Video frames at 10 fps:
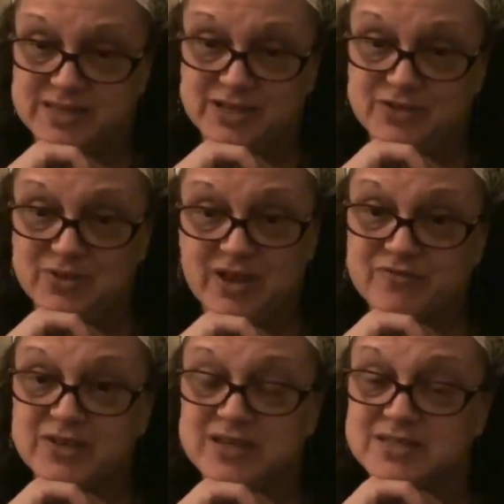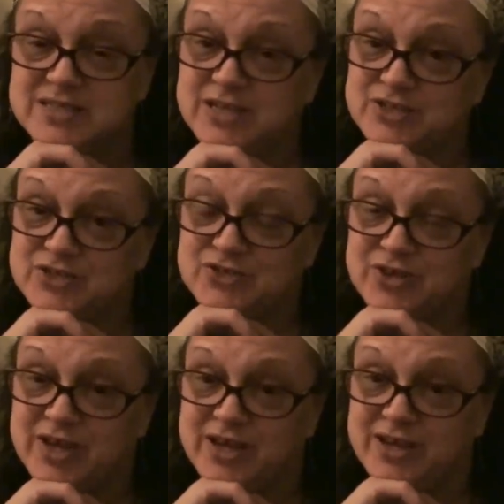that you left us
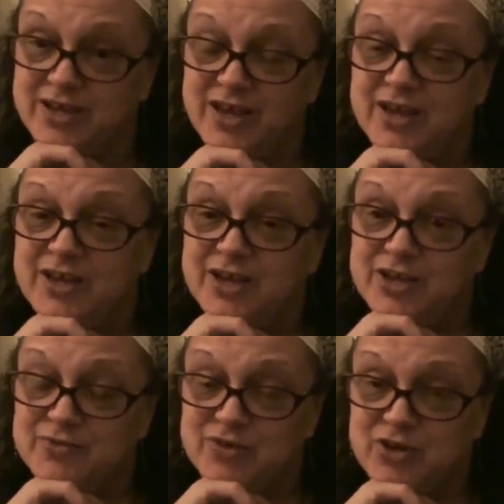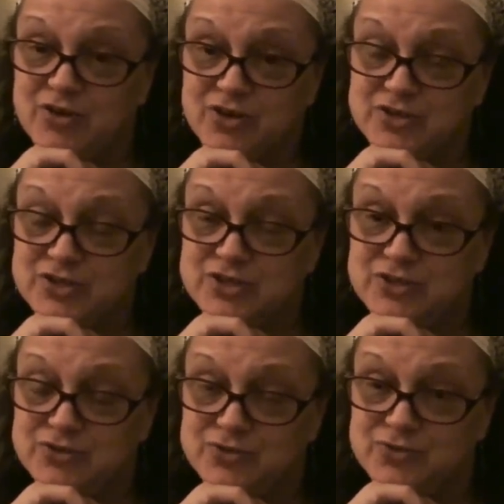yesterday in regards
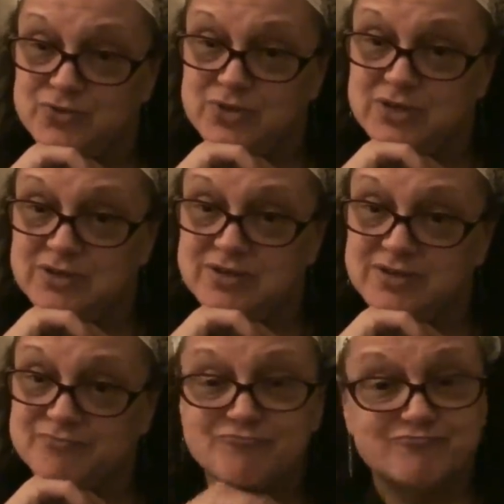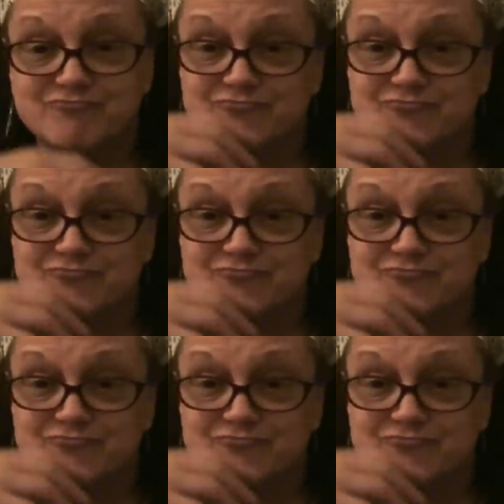to um,